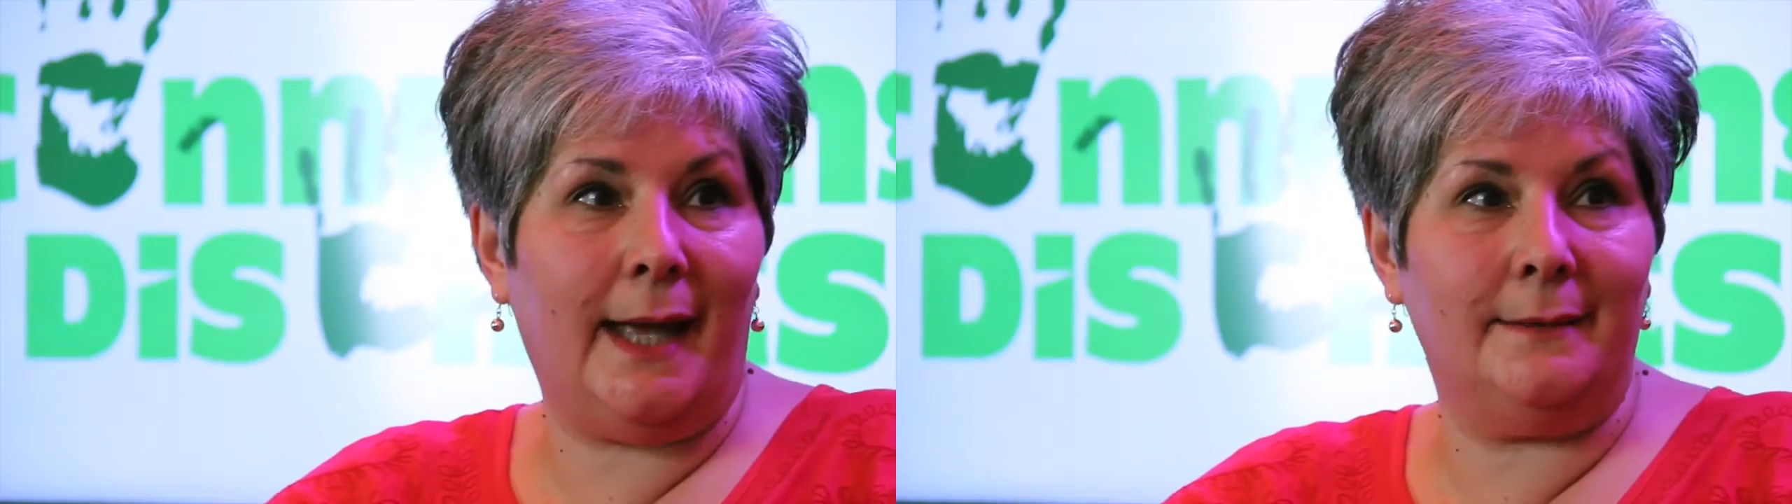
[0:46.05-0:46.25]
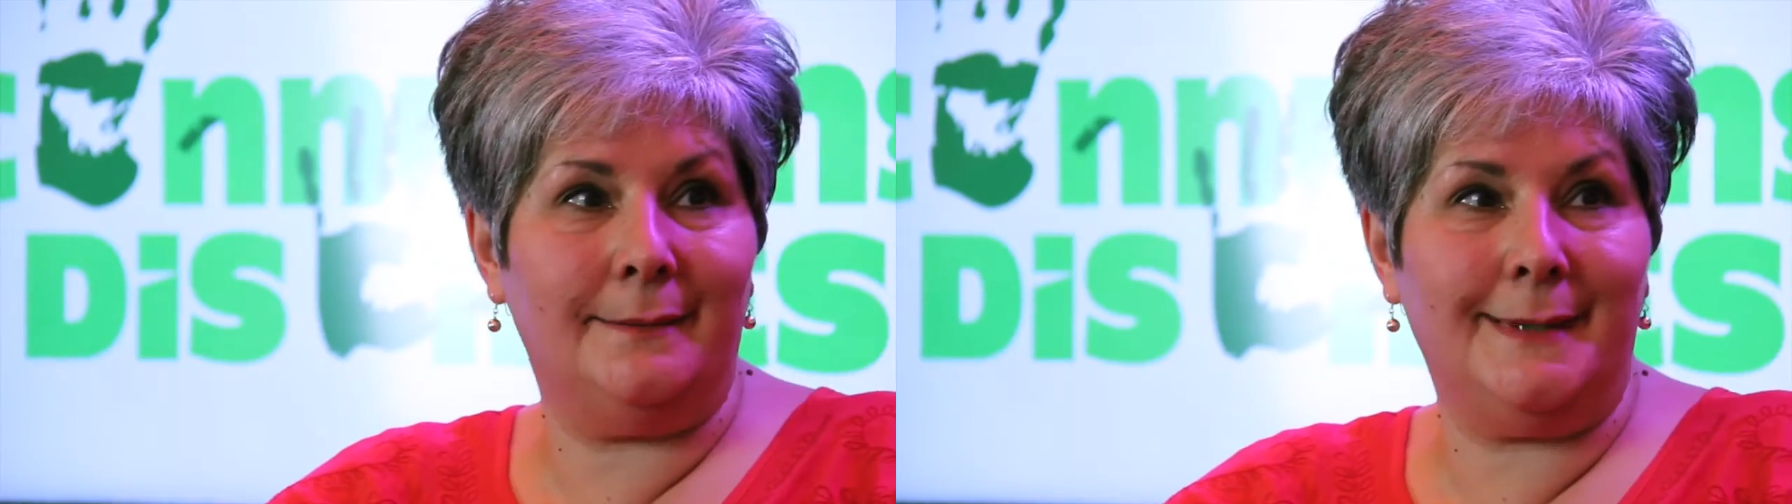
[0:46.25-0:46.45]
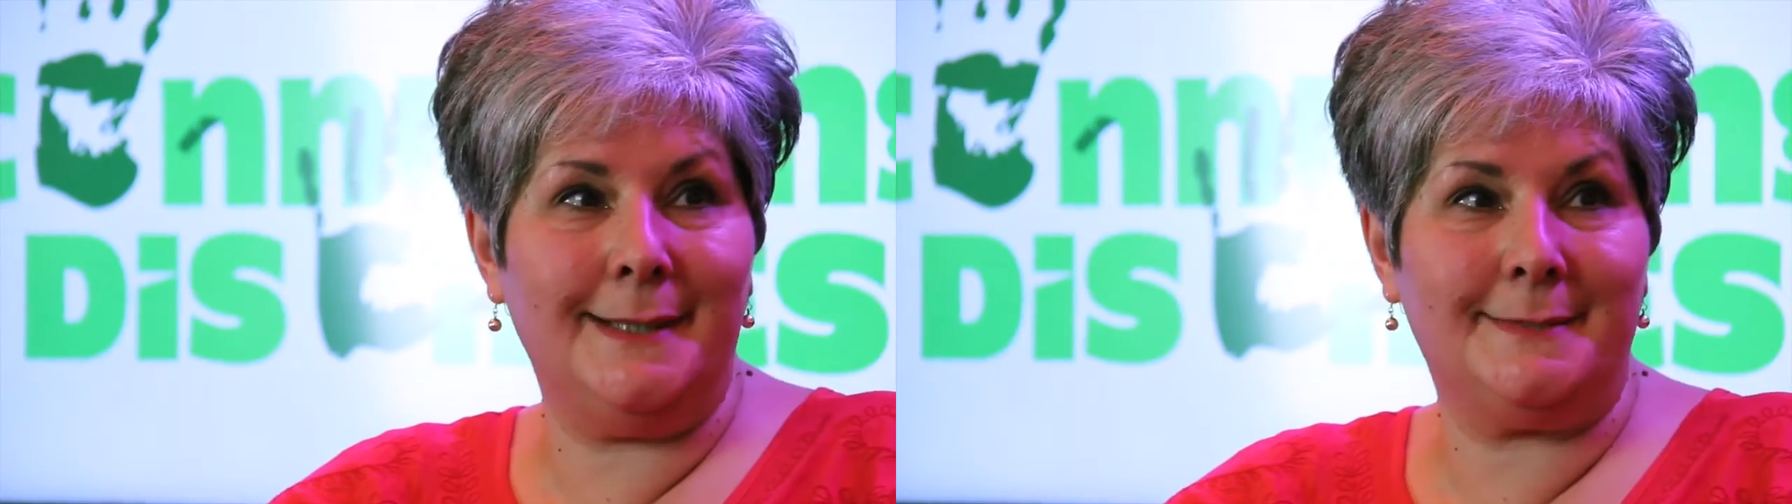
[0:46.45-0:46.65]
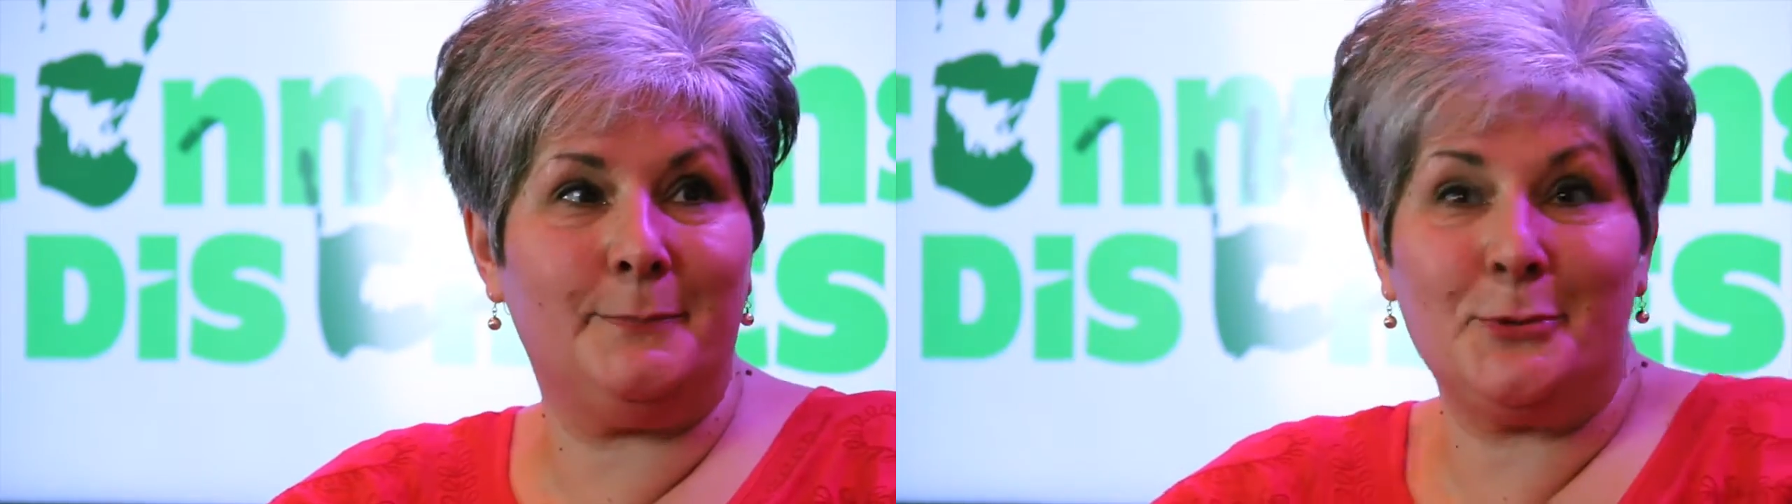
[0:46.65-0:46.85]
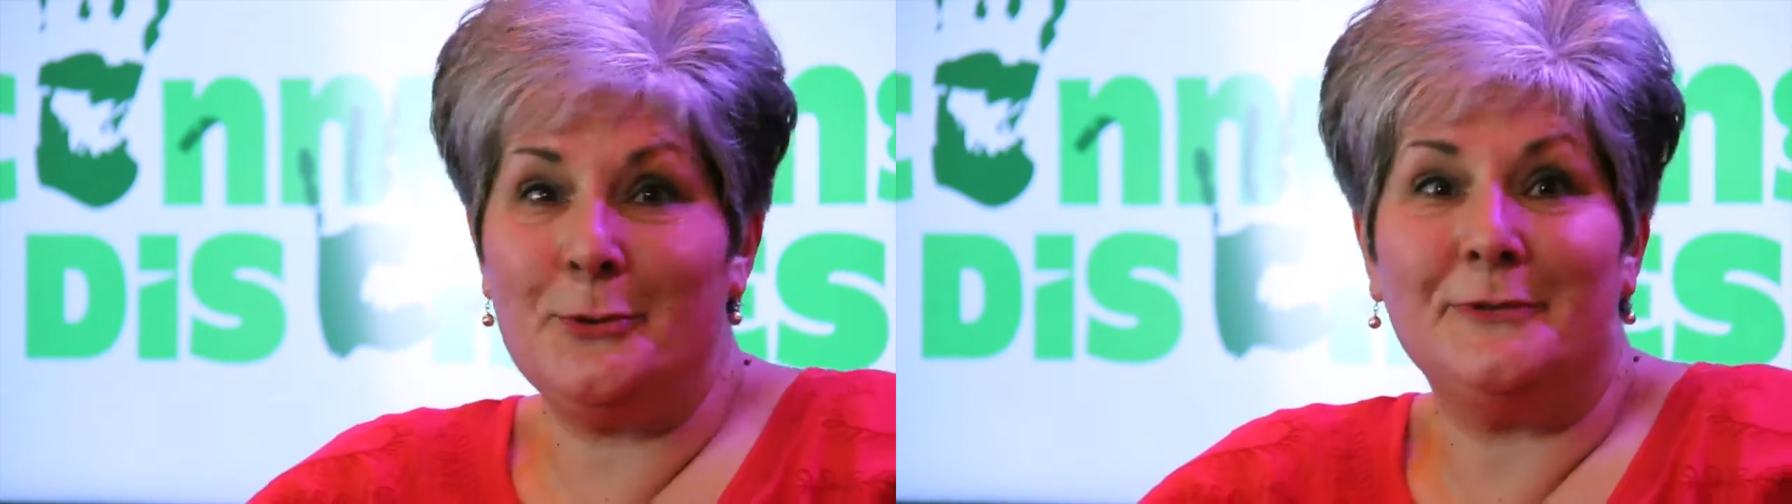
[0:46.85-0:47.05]
and it's
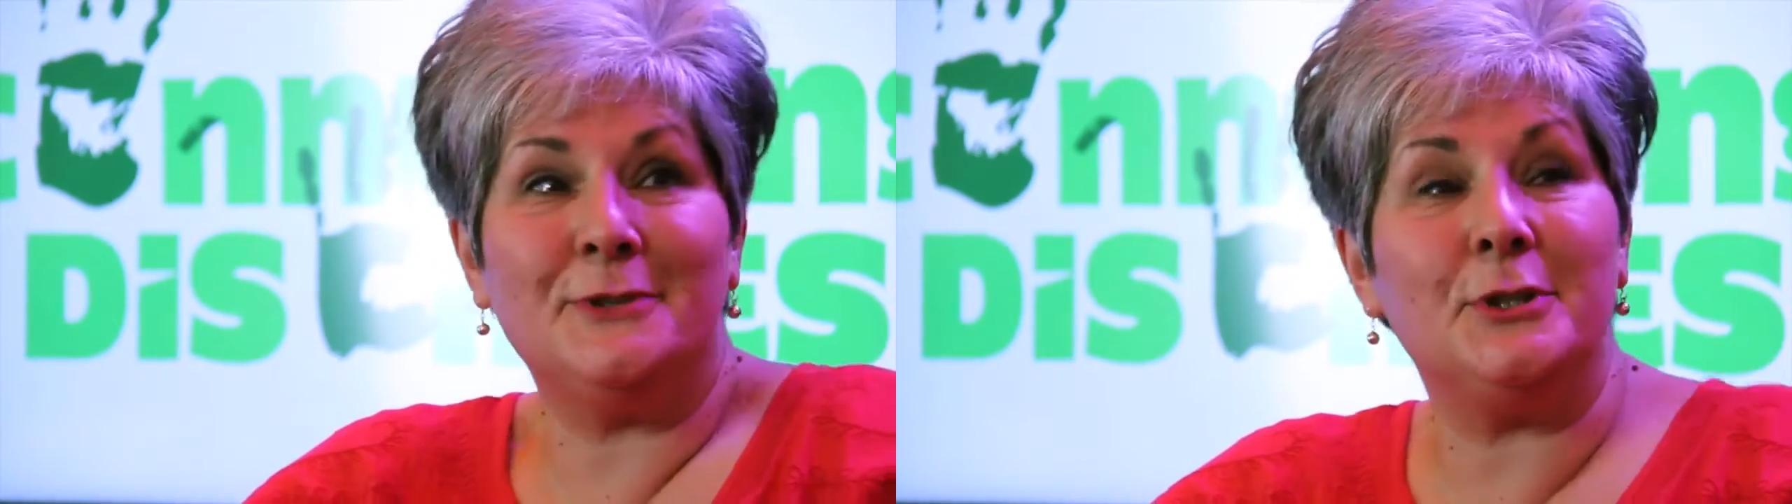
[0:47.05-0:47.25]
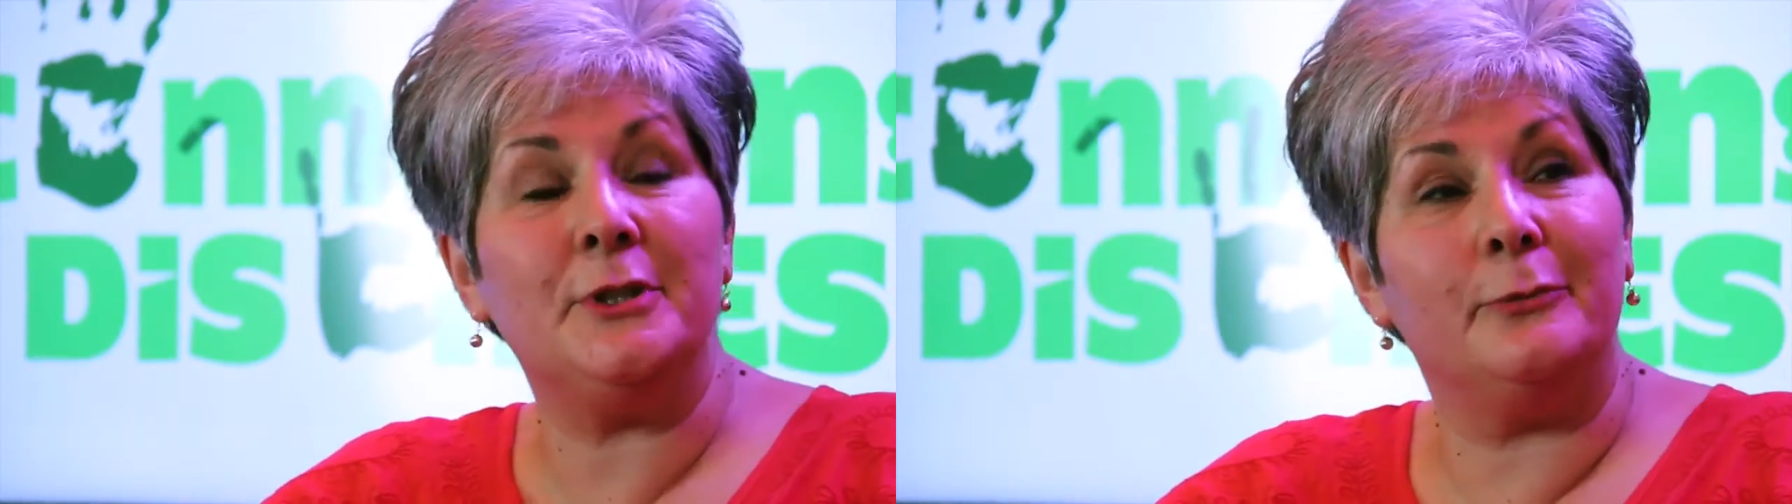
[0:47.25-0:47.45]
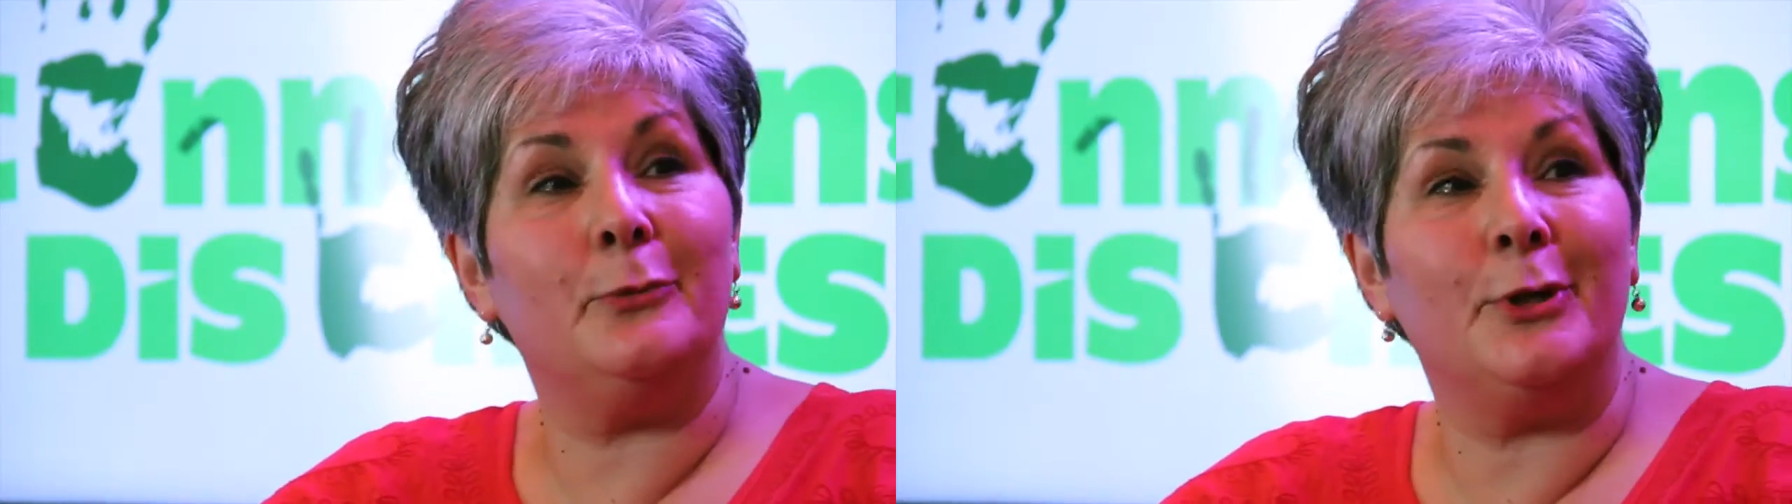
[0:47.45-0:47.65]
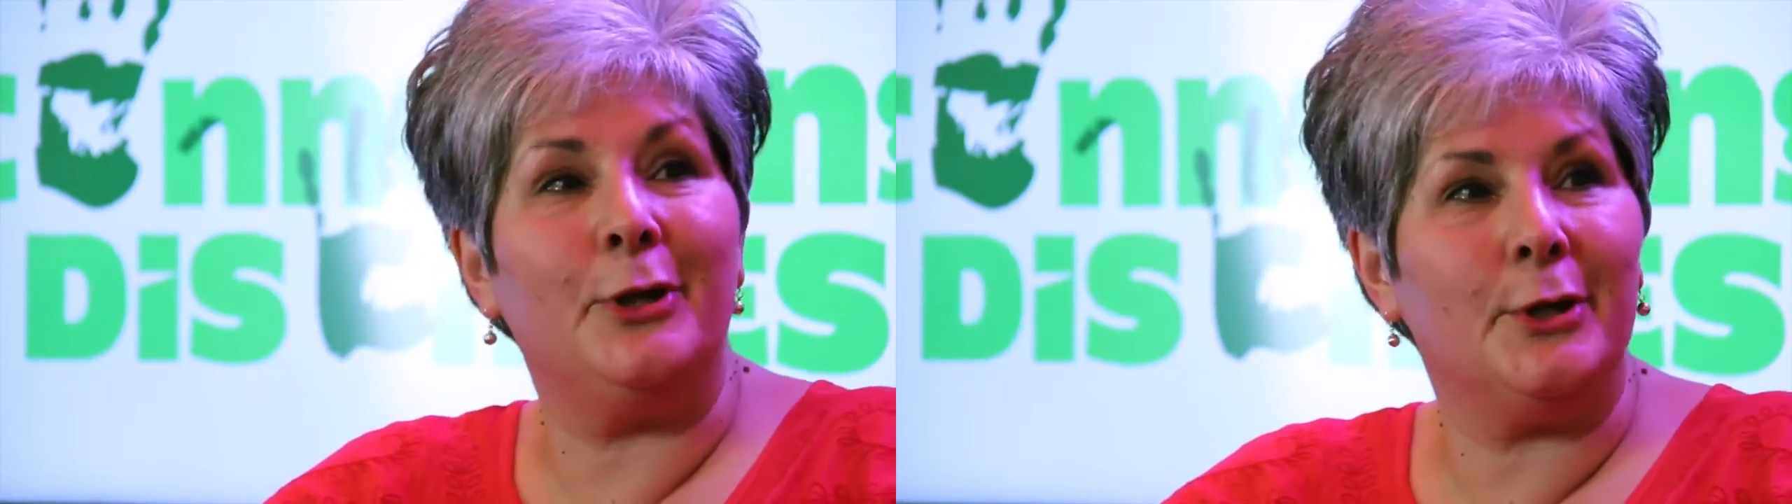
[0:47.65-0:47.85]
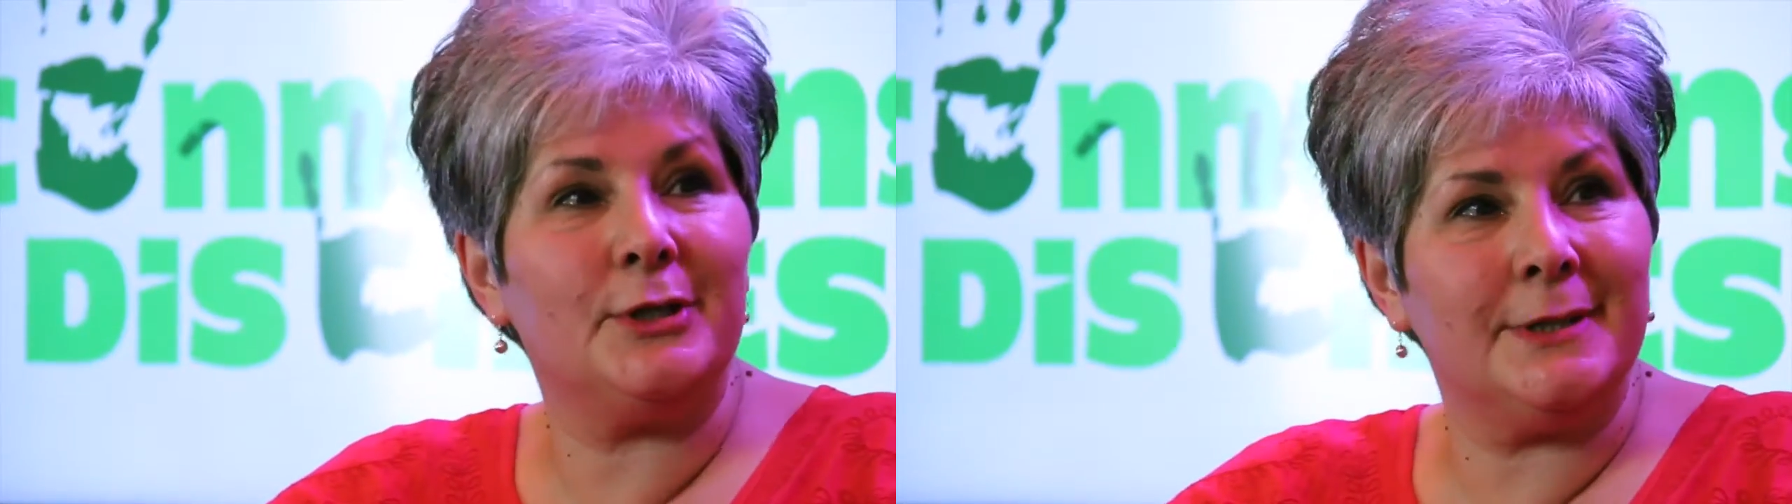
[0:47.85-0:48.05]
proven to have
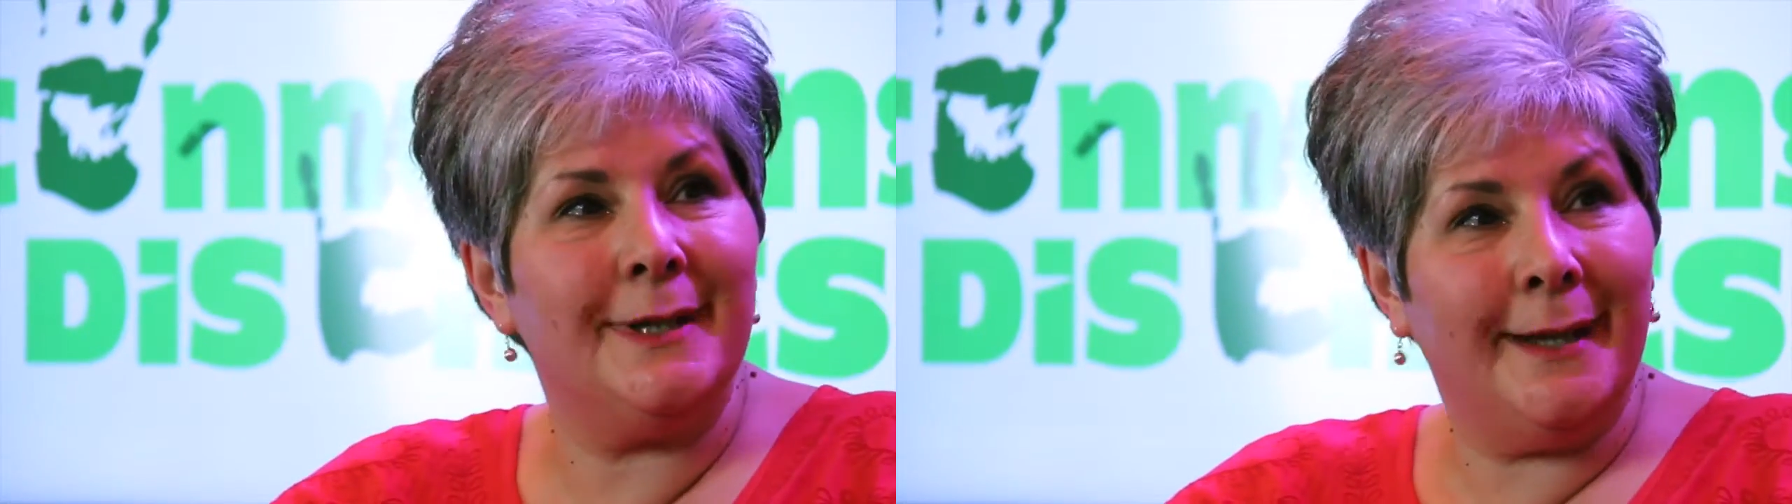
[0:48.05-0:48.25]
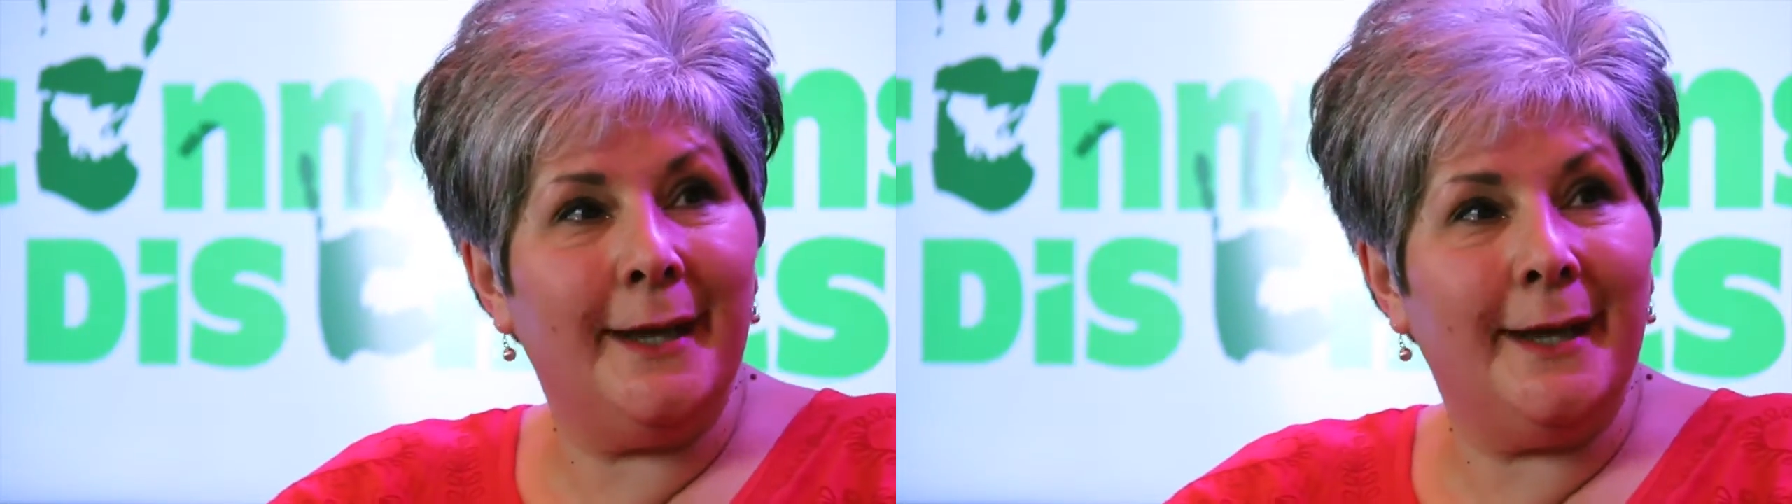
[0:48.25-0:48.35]
worked